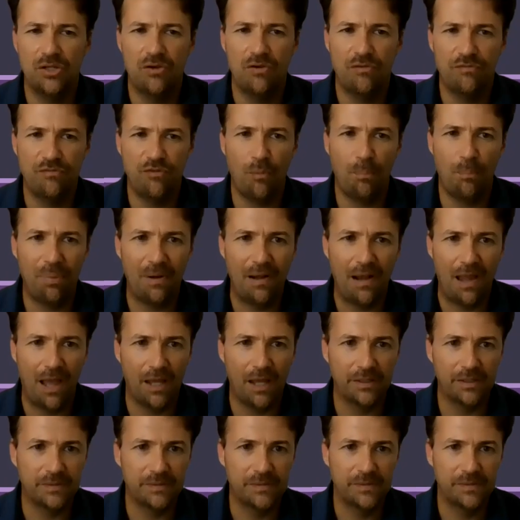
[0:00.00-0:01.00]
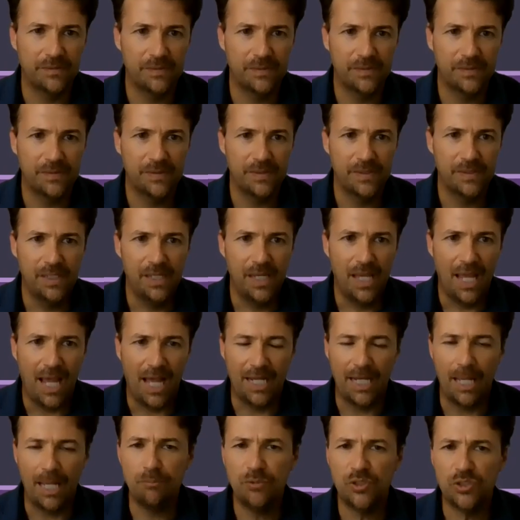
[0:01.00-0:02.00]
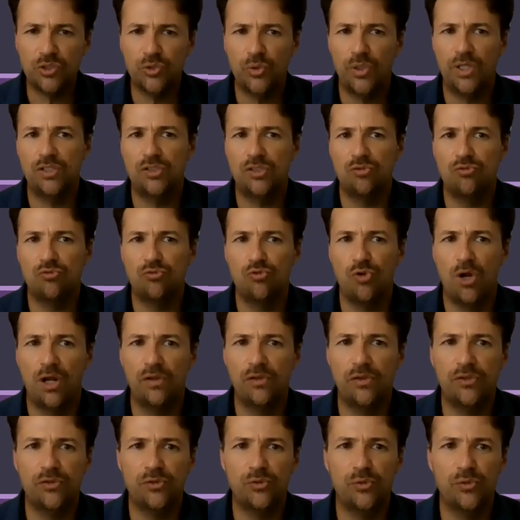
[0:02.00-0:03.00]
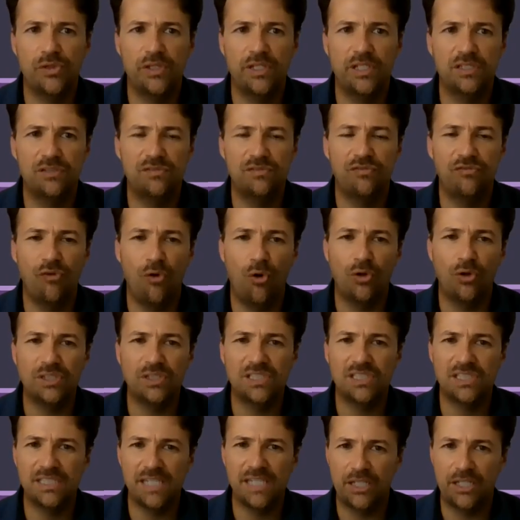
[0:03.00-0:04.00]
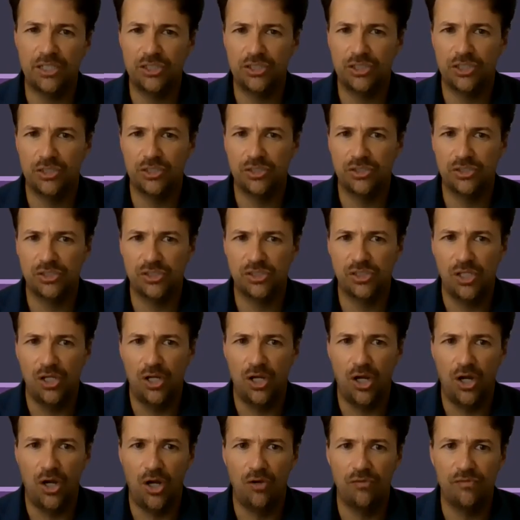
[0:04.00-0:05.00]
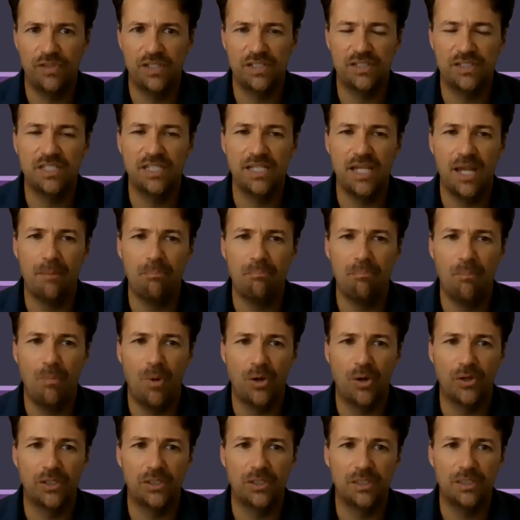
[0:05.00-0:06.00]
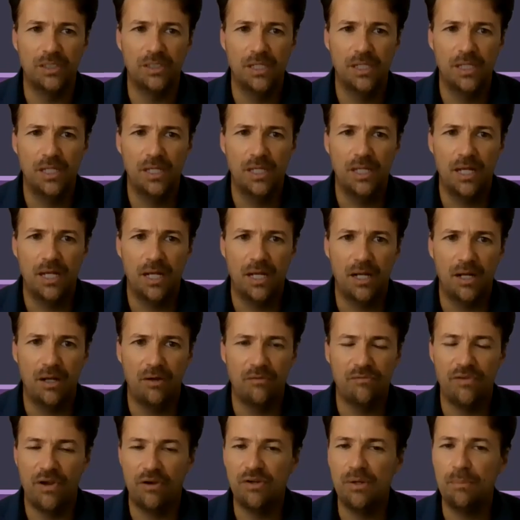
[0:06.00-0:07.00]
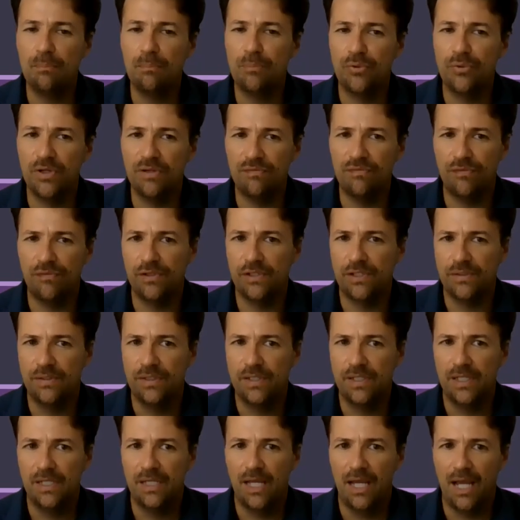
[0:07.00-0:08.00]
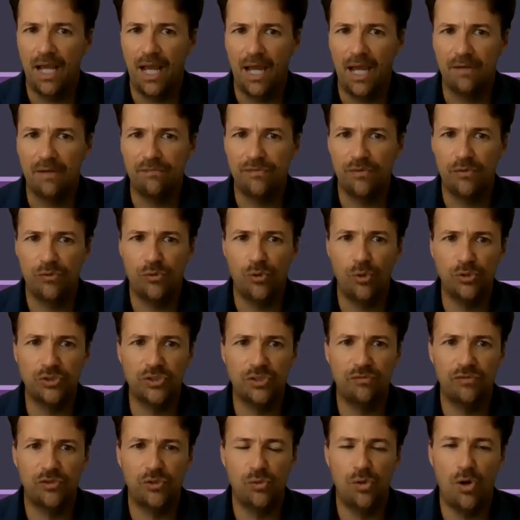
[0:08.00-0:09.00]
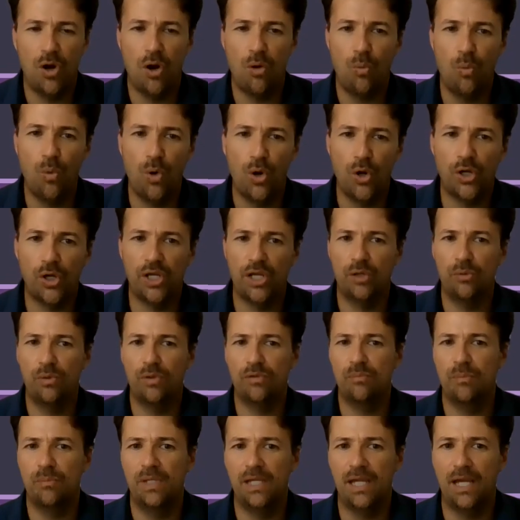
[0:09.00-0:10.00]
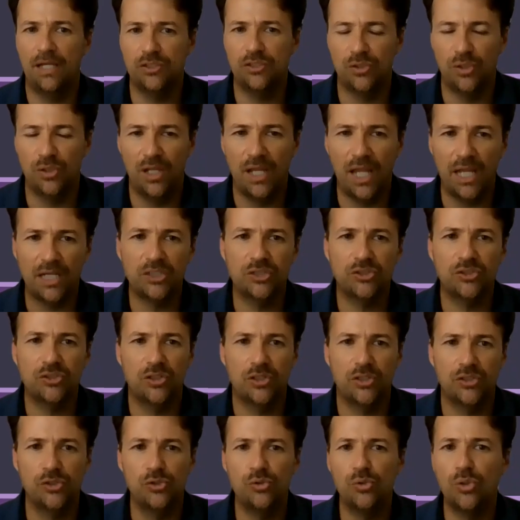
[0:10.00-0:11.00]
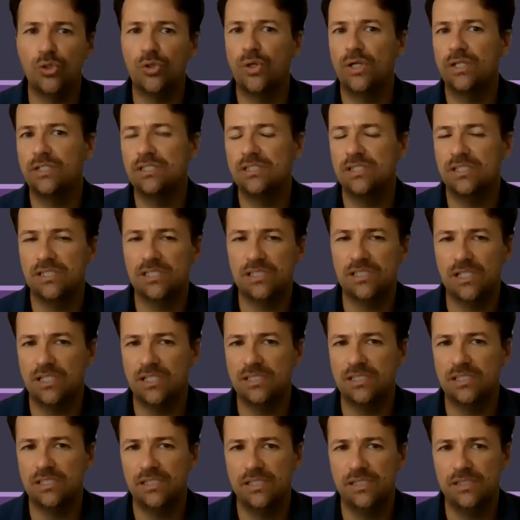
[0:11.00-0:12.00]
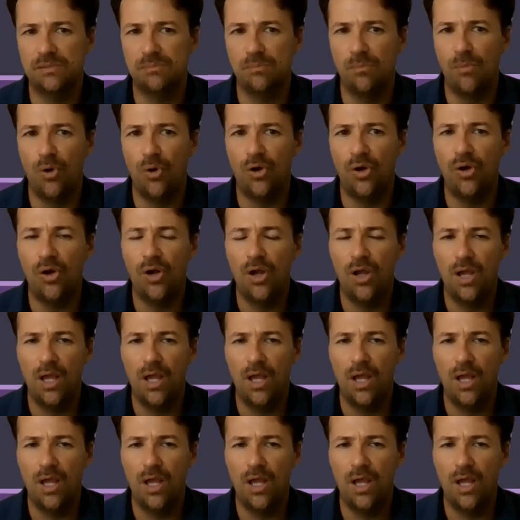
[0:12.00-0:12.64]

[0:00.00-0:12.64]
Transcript: for plan. And I'm just going to run through these 4 sections of the DIEP model very briefly. And for those of you who are working with me as your lecturer, you are going to discuss these more